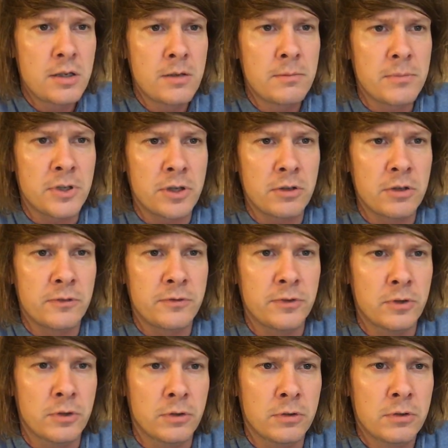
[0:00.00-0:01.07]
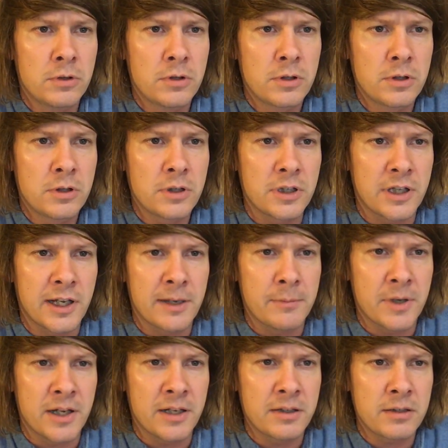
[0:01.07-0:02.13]
Beautiful. Yeah,
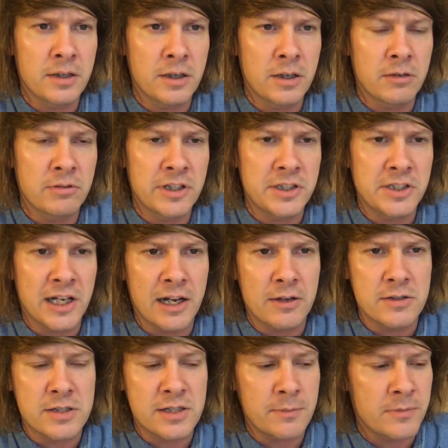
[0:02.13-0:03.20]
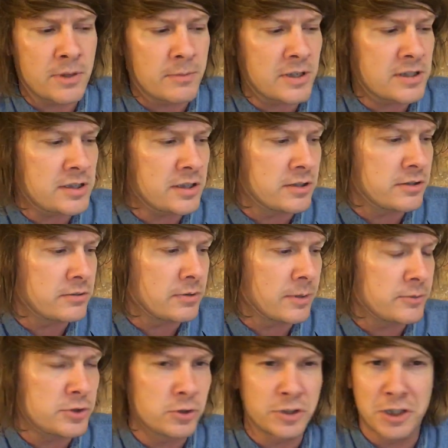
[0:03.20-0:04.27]
man. Reach out. Send me a message. I'm
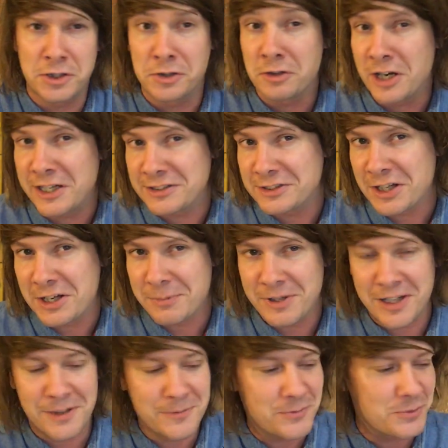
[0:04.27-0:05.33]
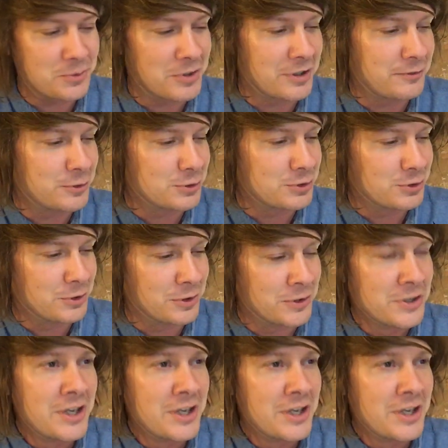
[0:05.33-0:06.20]
sure you had a great time, yeah? Wonderful tour.